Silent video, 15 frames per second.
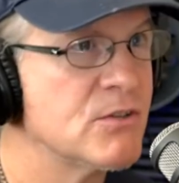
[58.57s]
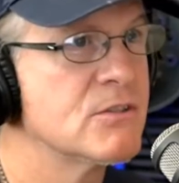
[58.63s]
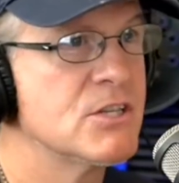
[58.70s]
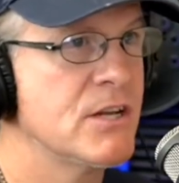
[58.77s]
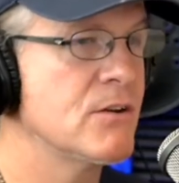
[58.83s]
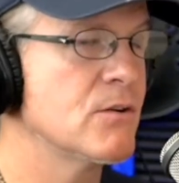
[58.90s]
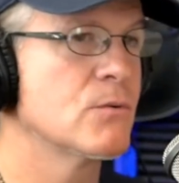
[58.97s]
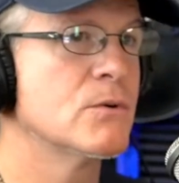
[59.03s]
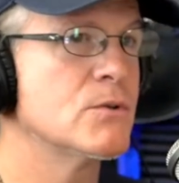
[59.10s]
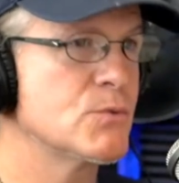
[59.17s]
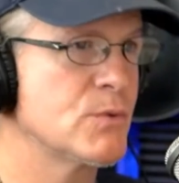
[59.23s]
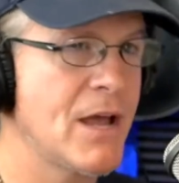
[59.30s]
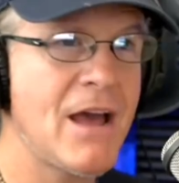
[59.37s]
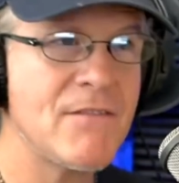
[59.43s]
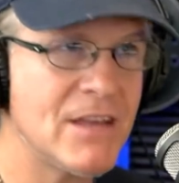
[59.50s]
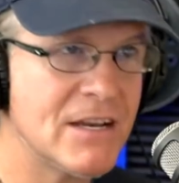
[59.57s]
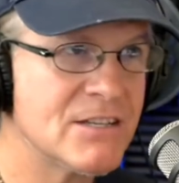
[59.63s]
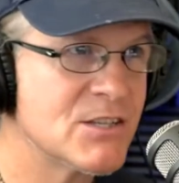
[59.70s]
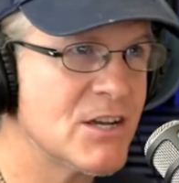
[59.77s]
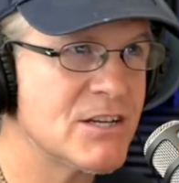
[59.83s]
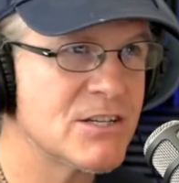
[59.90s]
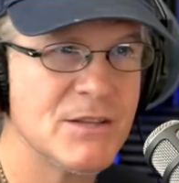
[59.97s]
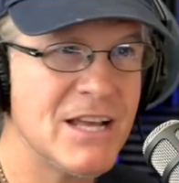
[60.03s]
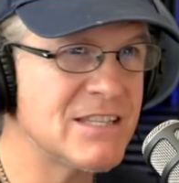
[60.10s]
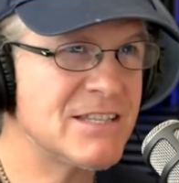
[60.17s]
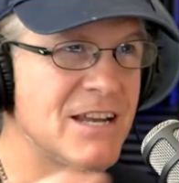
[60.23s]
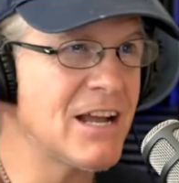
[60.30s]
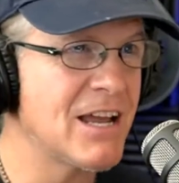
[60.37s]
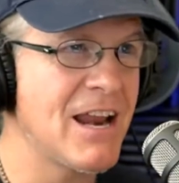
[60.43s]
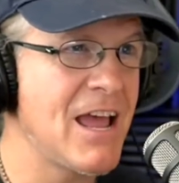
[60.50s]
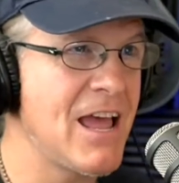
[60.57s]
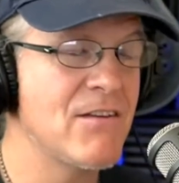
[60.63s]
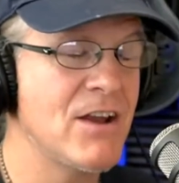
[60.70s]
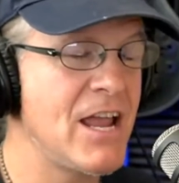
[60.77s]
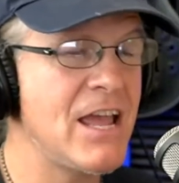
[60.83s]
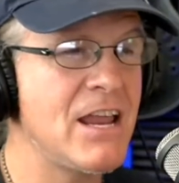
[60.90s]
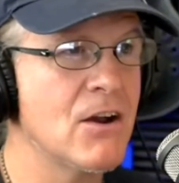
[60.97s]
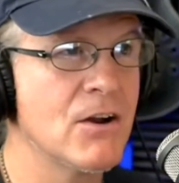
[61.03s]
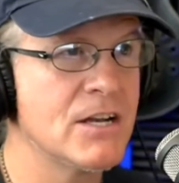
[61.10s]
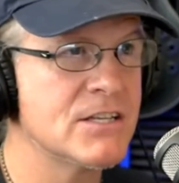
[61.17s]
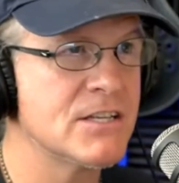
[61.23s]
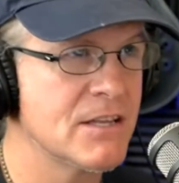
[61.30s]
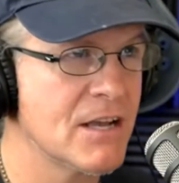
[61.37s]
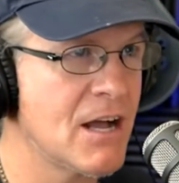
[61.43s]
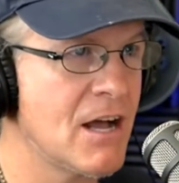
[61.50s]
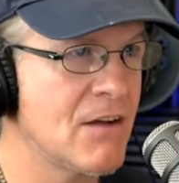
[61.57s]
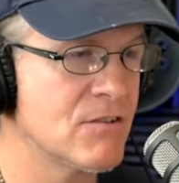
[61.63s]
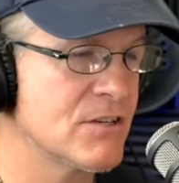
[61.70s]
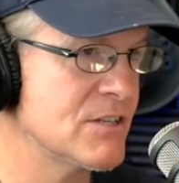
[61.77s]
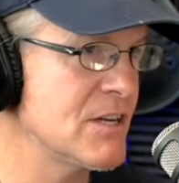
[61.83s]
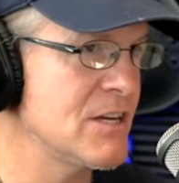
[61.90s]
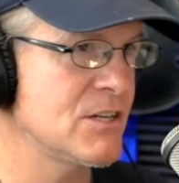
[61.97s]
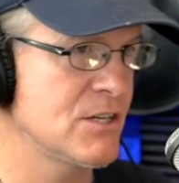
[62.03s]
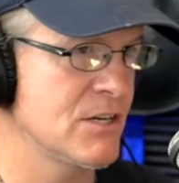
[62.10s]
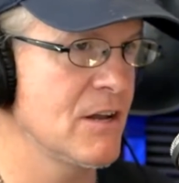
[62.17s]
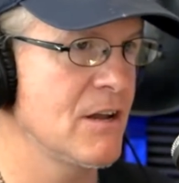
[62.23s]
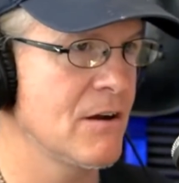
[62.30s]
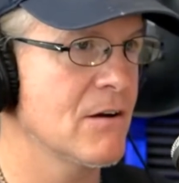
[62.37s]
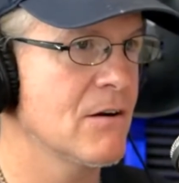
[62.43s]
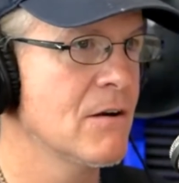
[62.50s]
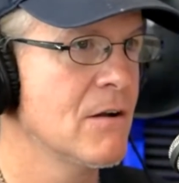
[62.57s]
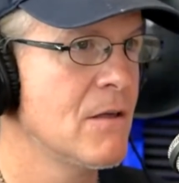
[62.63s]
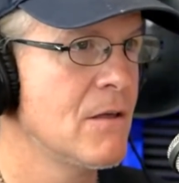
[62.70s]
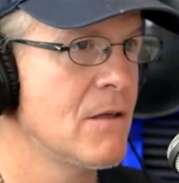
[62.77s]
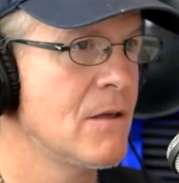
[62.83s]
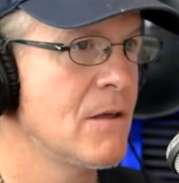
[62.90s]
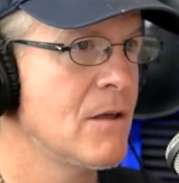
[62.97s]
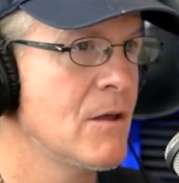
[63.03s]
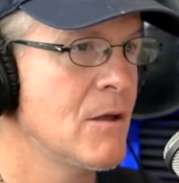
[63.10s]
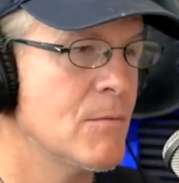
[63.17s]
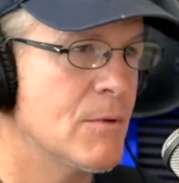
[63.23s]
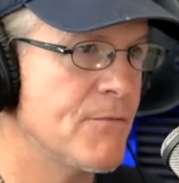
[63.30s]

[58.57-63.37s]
gender roles we can have that discussion that's not going to enter into the conversation here but the